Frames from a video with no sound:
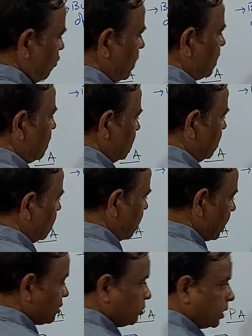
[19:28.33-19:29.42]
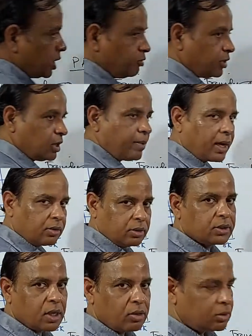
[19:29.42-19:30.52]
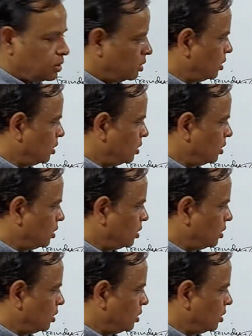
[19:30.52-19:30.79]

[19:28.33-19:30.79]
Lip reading: Why? It has to be converted back to the sound.